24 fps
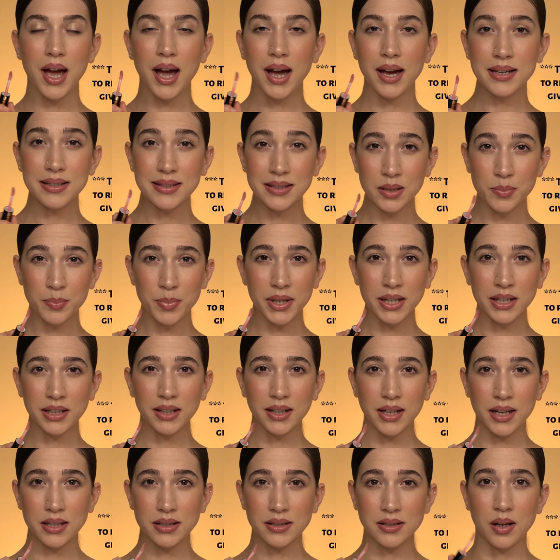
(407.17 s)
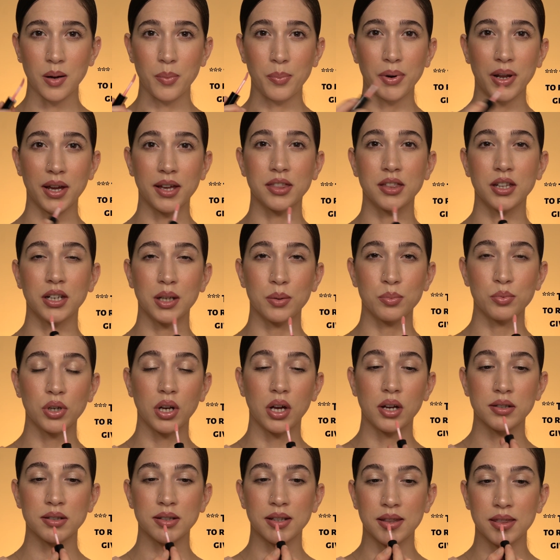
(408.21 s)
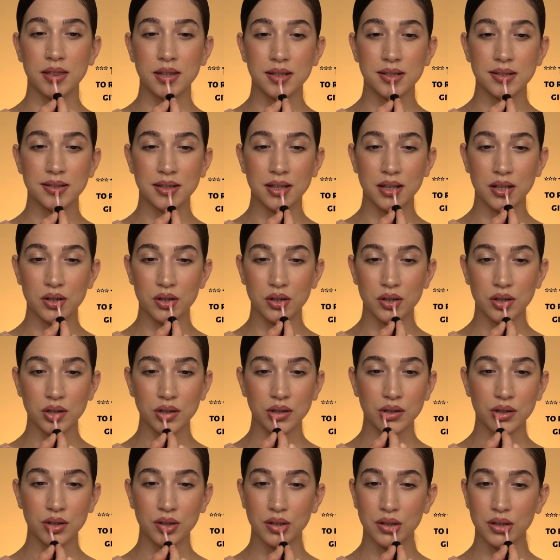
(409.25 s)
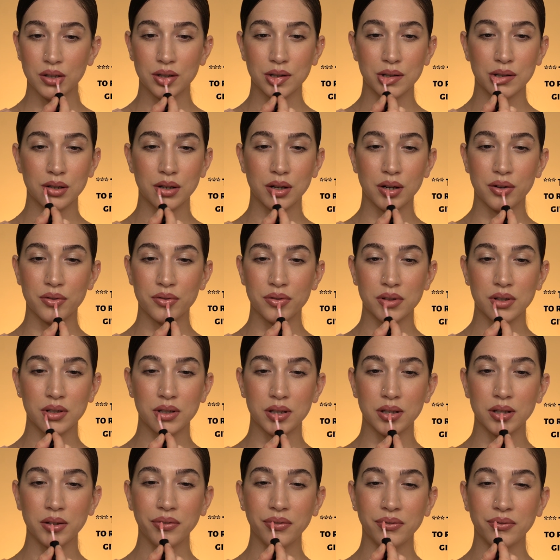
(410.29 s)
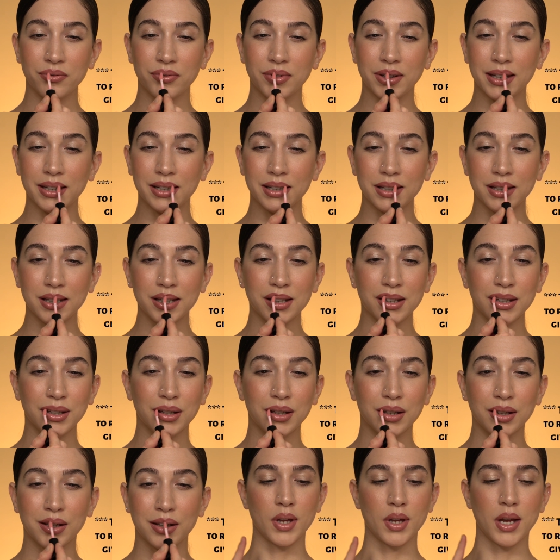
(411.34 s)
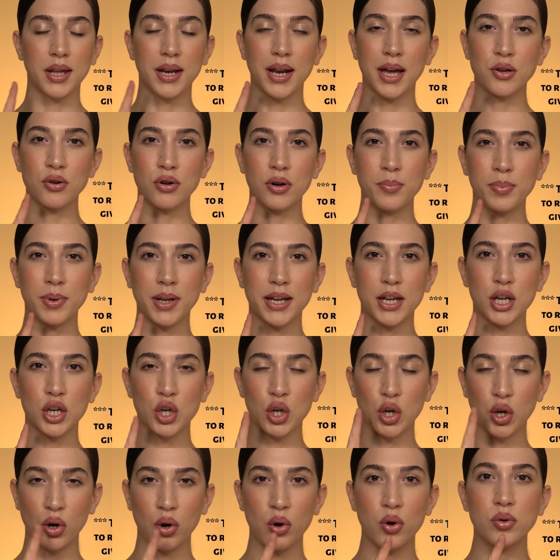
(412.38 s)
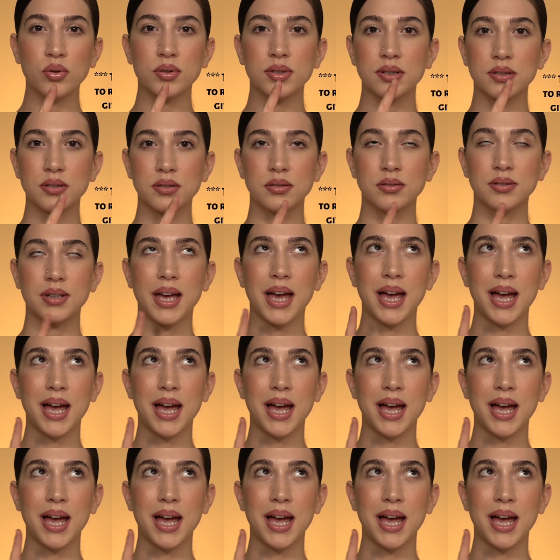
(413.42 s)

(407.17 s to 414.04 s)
I typically like to apply the lip gloss in the center of the lip mainly, and I don't apply it close.